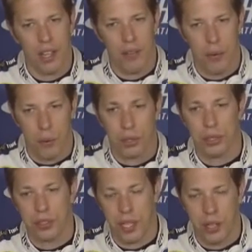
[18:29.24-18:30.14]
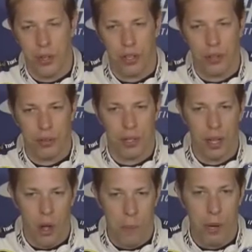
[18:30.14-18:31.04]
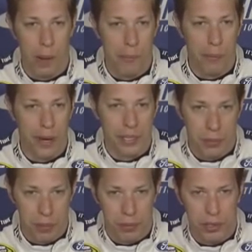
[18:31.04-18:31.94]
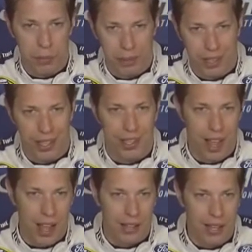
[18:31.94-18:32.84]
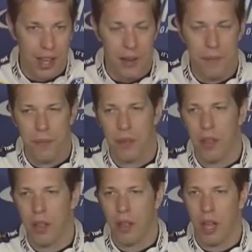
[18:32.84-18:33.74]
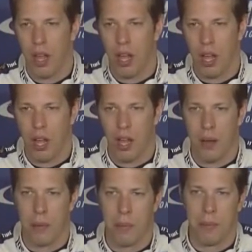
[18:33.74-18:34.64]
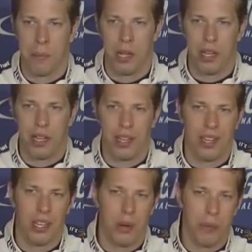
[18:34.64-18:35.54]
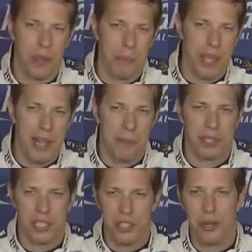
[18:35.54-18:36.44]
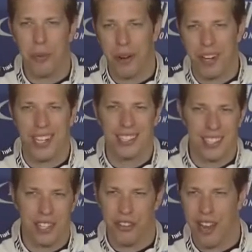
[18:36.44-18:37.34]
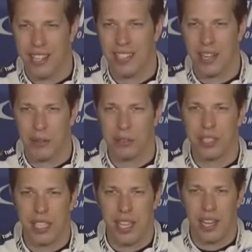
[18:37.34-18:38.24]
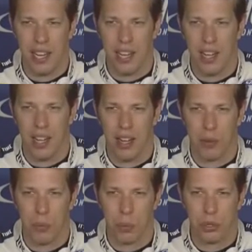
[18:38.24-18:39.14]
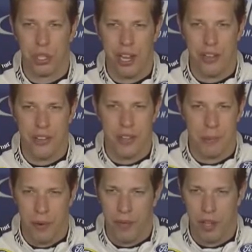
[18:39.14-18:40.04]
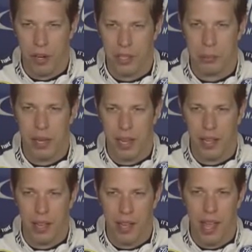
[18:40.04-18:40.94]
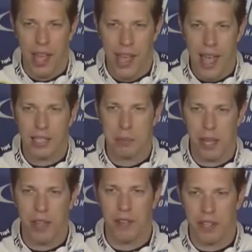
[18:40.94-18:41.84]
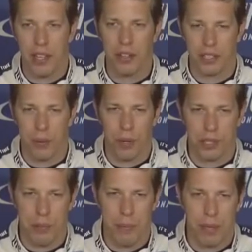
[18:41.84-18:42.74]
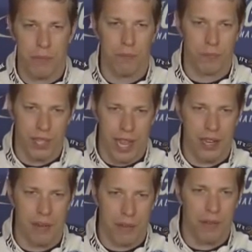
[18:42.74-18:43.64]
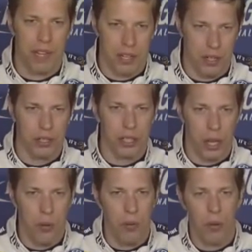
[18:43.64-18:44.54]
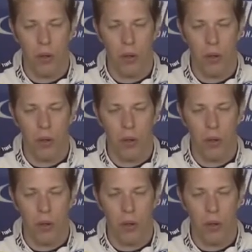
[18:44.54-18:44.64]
Of course, it could open up a race win for someone to get locked in, uh, but you know, with it being positioned where it is in the chase, I don't see it uh, rules changes in the middle of the year as being as big of a deal as it was maybe 10 to 15 years ago.